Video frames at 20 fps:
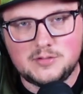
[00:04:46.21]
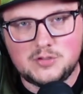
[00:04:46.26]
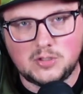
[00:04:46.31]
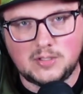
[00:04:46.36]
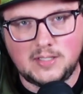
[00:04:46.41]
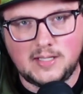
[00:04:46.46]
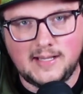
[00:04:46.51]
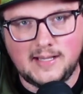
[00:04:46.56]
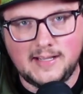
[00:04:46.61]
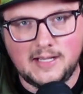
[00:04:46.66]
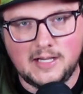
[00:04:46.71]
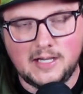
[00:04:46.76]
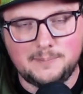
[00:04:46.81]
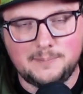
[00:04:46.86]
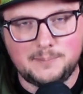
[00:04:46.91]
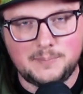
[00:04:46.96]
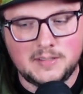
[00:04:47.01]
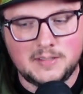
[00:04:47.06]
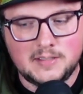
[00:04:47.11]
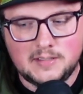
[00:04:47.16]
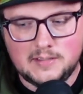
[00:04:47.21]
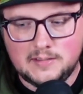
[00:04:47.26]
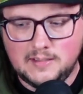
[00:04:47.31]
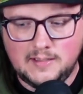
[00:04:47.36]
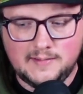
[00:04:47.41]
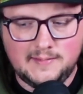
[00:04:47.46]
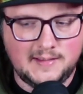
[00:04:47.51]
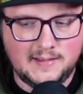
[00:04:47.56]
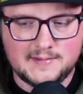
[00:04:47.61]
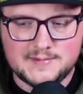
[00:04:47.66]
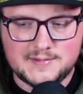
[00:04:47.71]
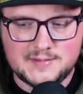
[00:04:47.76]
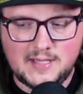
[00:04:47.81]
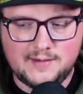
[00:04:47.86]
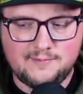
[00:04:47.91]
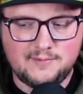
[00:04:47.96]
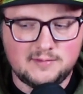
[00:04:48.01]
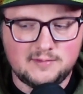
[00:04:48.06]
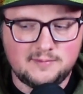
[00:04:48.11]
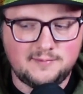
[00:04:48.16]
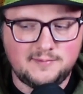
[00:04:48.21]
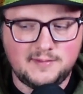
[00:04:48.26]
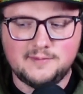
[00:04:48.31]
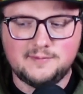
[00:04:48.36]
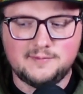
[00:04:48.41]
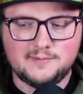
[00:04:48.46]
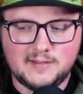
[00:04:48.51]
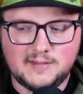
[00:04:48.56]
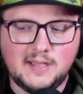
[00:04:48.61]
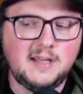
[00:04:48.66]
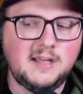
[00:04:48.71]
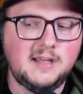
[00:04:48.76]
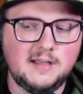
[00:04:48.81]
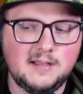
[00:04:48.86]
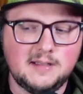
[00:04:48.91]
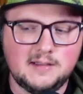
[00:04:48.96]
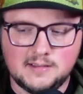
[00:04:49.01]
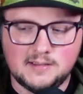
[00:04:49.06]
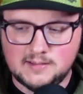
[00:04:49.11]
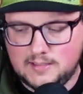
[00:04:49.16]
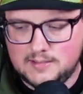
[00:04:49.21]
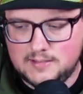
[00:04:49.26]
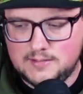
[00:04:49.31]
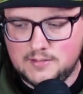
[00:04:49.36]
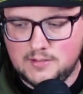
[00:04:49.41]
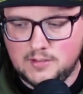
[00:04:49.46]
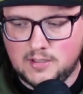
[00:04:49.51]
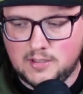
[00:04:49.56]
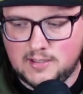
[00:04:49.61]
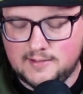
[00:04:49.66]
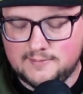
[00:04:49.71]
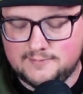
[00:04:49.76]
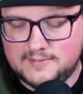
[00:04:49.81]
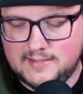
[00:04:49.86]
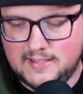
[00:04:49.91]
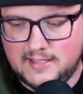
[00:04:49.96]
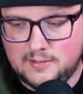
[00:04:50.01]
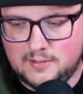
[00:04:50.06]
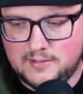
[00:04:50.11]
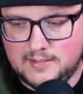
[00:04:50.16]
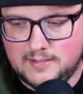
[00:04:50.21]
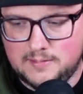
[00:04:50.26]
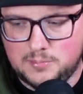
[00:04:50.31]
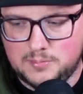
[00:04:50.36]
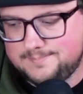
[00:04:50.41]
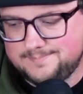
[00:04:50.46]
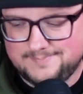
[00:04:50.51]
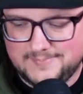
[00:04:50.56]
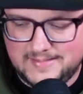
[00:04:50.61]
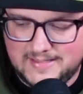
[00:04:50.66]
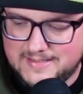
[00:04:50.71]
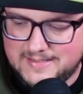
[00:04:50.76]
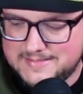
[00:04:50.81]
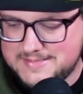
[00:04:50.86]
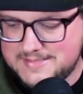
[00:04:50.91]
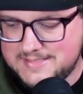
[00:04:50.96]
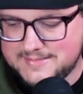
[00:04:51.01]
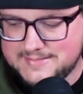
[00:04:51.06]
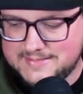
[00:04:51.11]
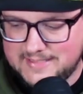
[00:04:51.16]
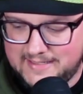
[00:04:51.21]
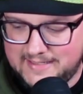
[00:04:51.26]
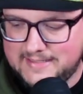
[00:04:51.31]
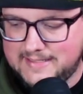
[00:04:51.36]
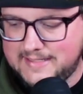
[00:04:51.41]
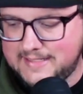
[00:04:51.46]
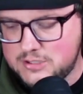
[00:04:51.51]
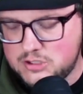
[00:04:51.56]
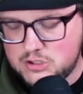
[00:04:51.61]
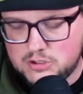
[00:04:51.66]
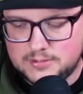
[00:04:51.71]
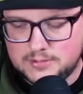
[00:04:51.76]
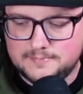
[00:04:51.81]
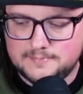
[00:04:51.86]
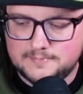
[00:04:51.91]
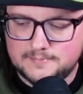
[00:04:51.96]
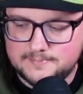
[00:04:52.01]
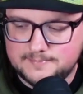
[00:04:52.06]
July up, I think it's 715, NOV down at about 680-ish.